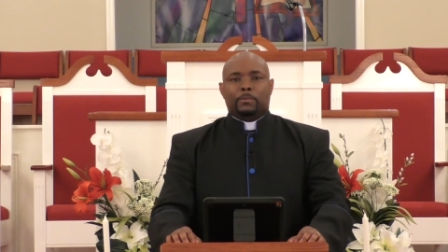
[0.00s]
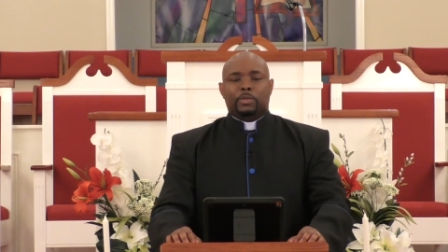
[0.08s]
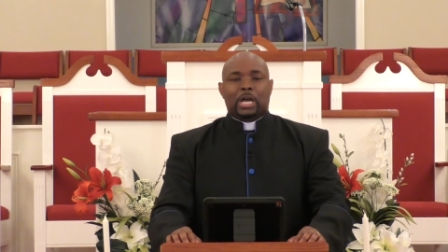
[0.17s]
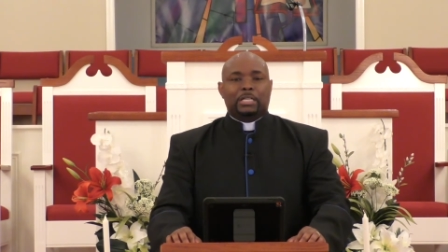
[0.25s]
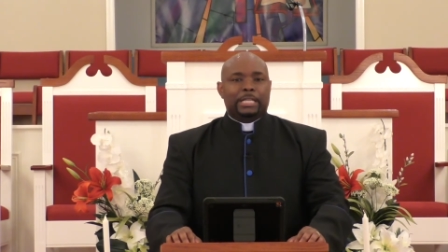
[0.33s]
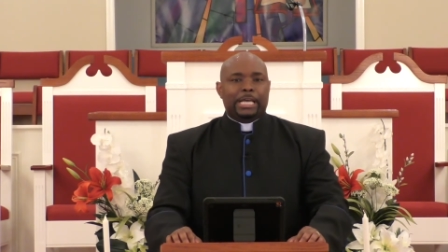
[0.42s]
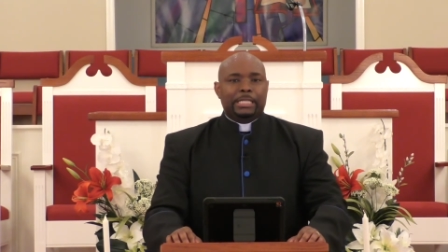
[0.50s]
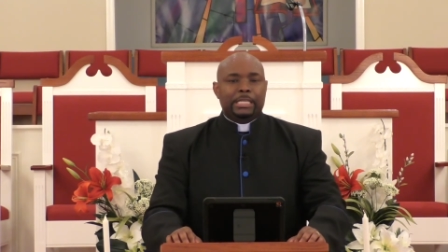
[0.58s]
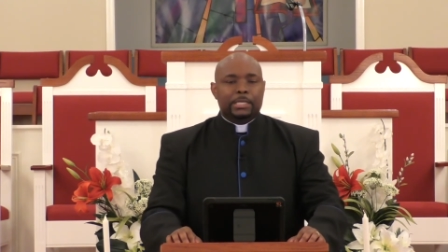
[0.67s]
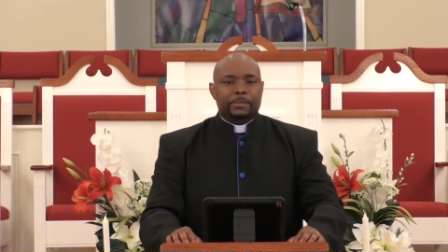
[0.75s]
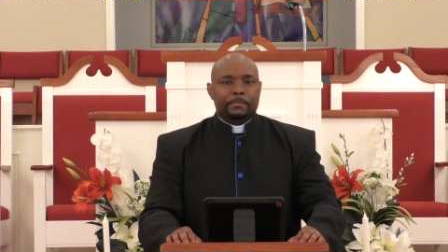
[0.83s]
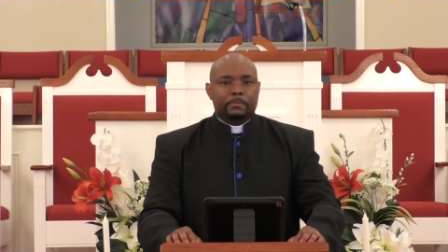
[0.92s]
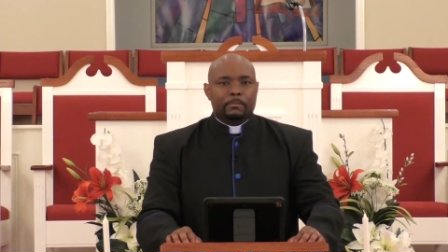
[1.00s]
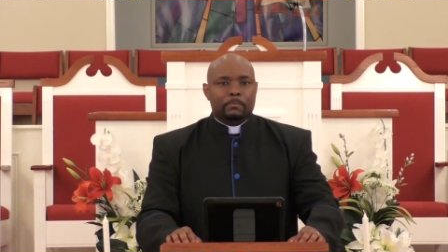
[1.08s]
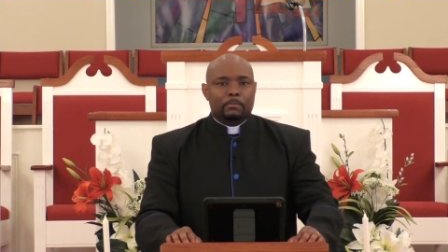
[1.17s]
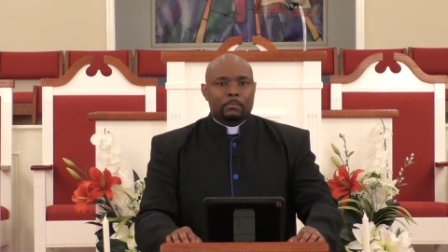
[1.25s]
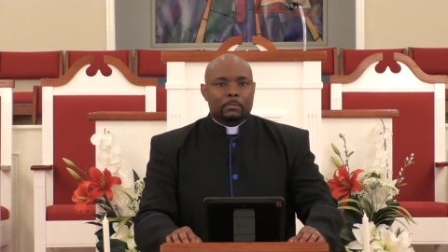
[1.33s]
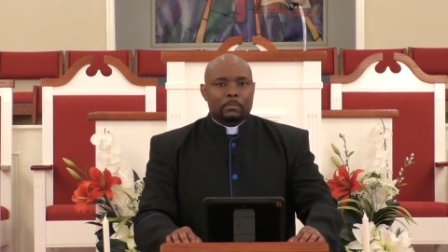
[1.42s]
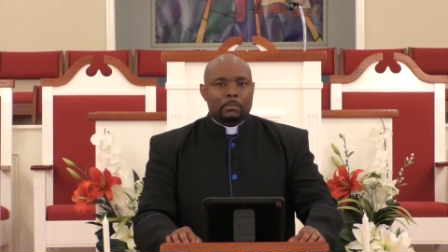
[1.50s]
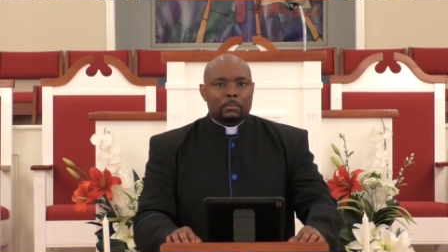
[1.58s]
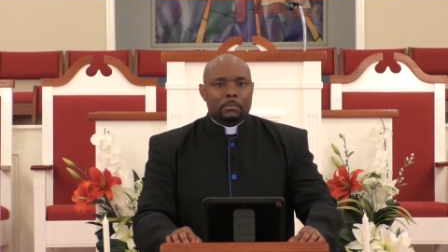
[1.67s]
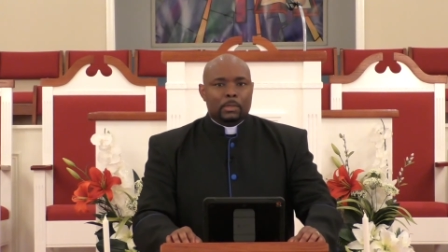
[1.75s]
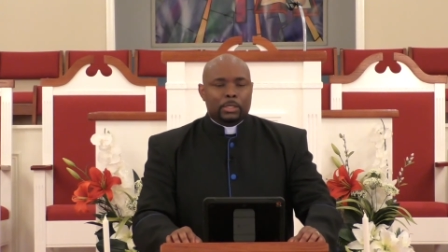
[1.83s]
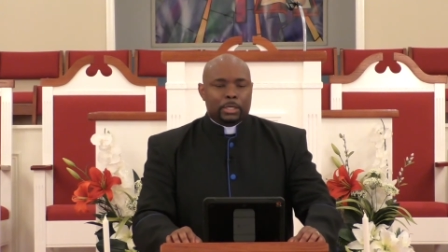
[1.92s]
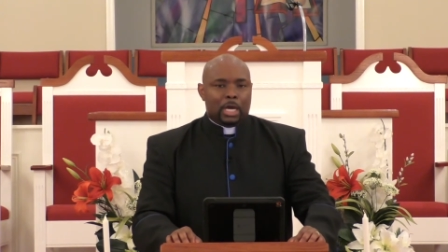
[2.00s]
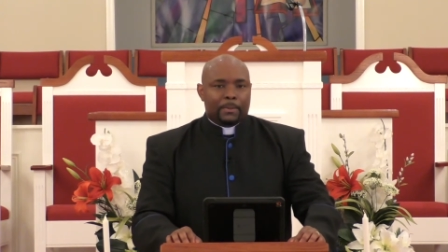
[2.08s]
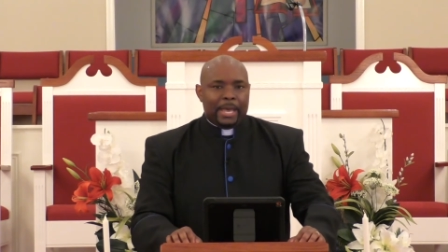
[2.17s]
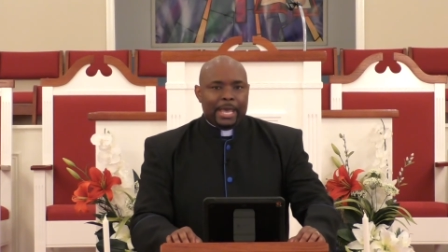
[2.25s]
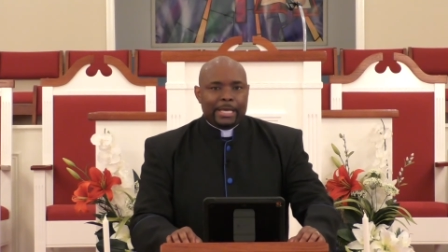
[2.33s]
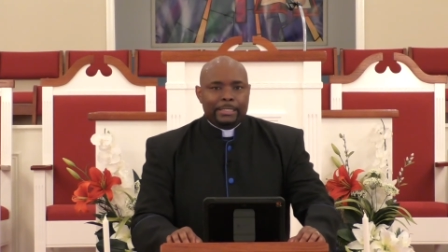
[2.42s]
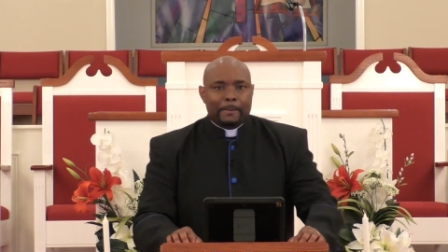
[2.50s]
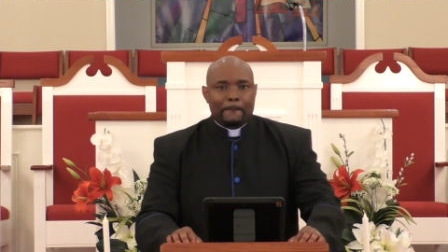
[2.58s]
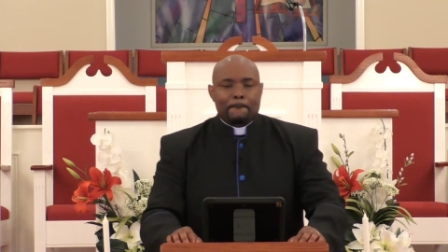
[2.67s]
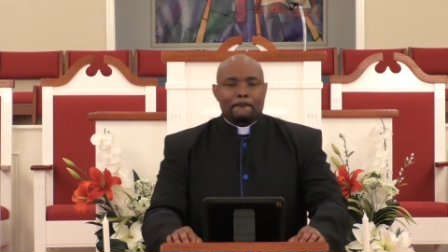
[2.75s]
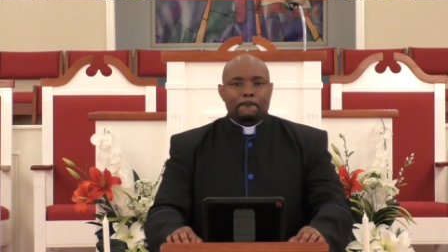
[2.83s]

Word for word: Young lady, young man,